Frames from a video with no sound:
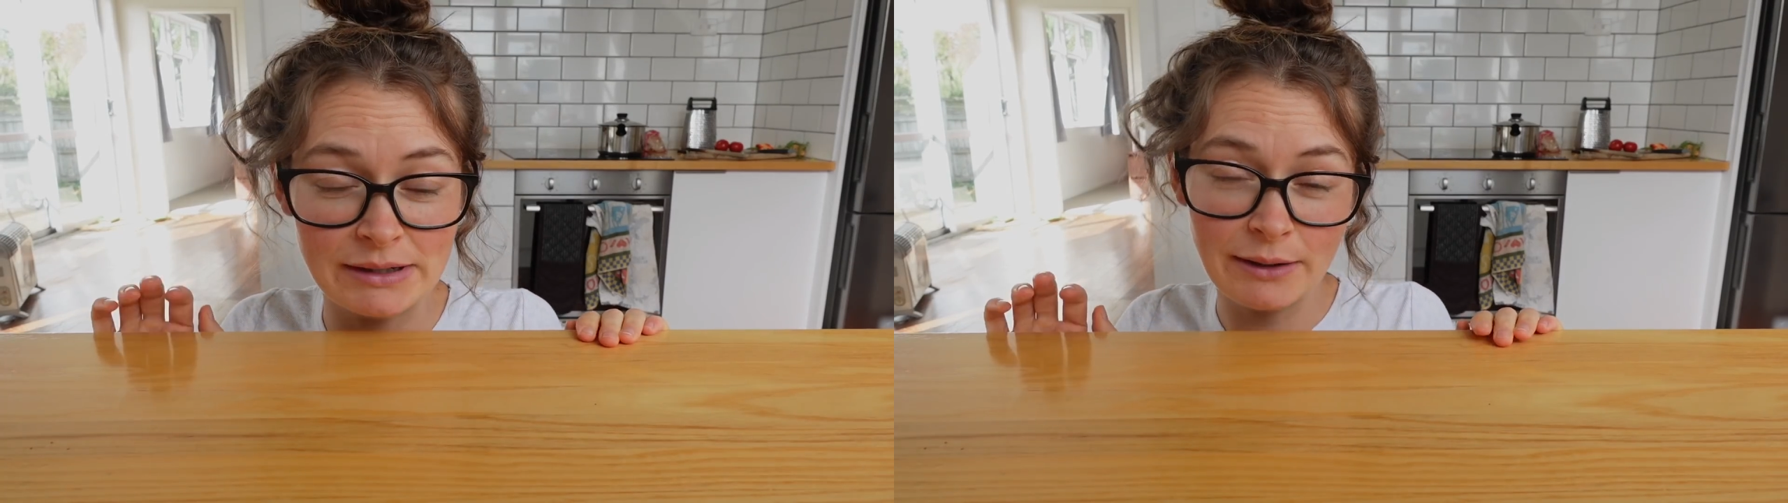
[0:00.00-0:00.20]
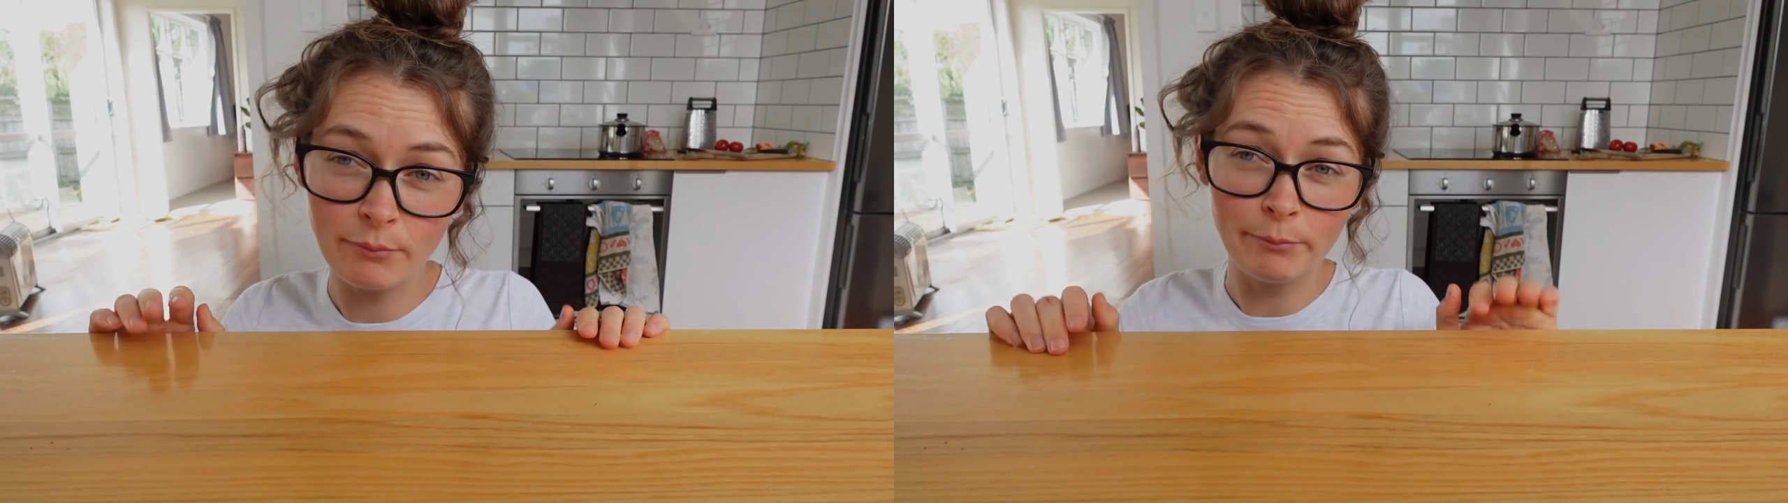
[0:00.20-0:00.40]

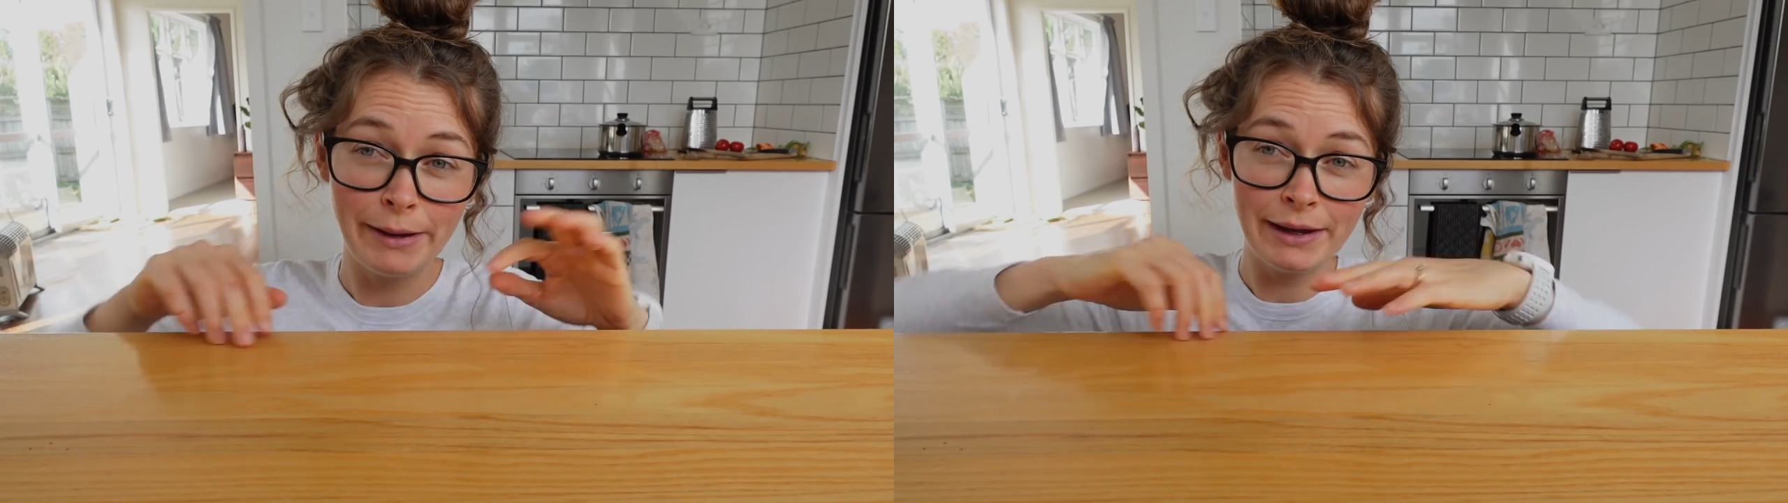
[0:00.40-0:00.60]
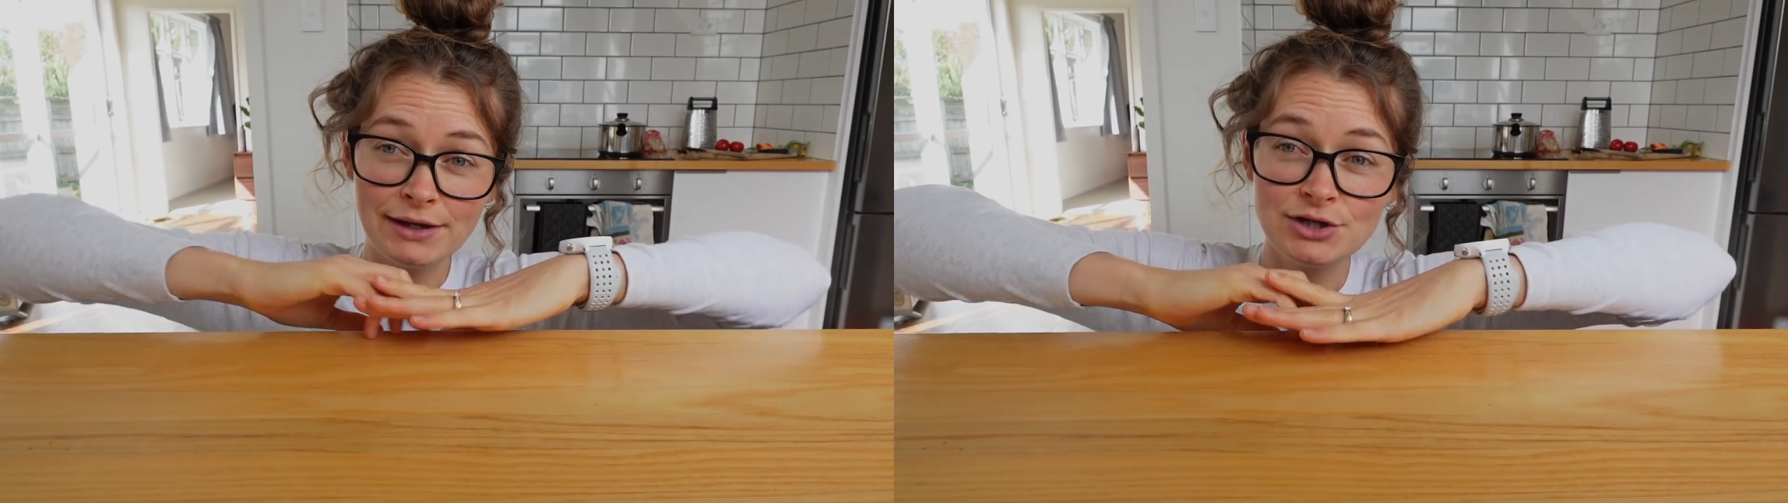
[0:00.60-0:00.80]
up
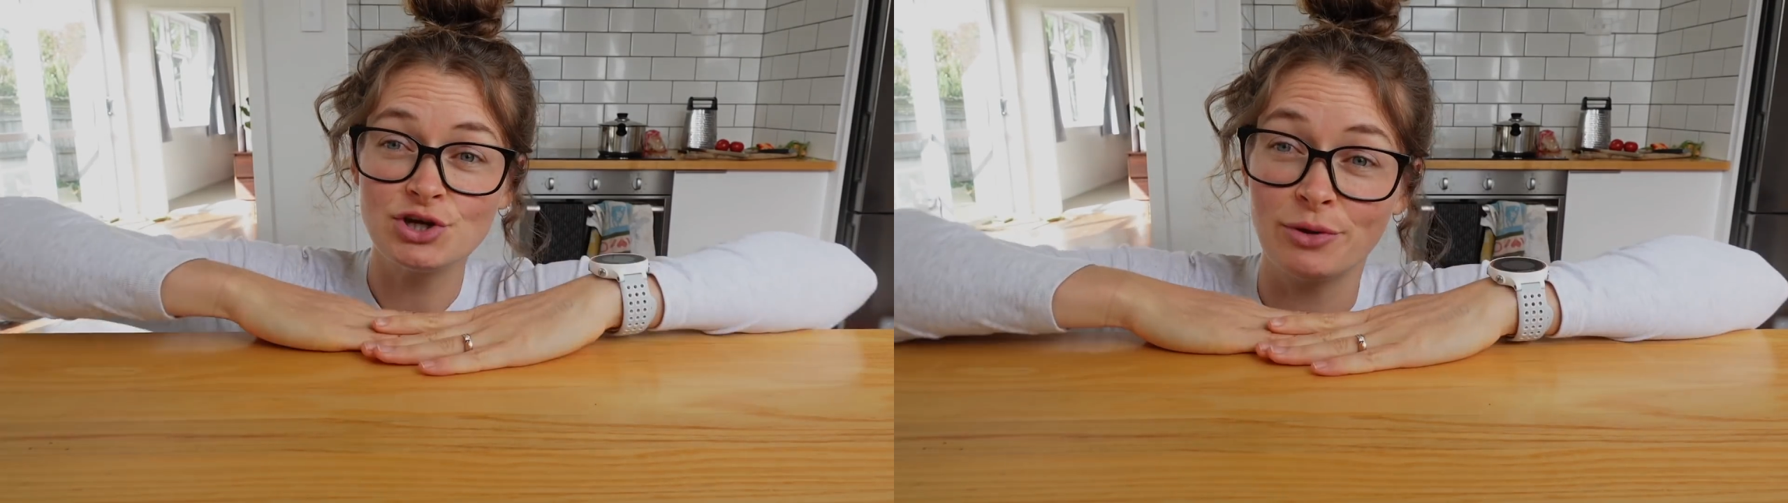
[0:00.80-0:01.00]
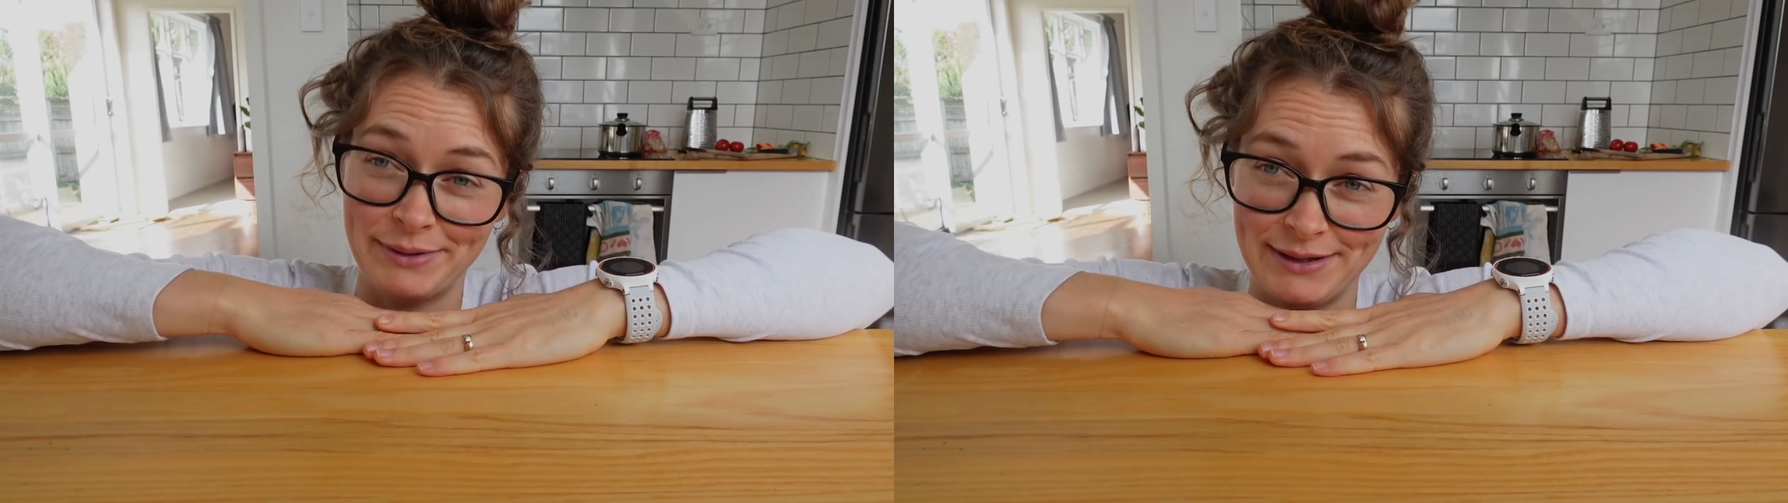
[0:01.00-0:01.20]
my toppings.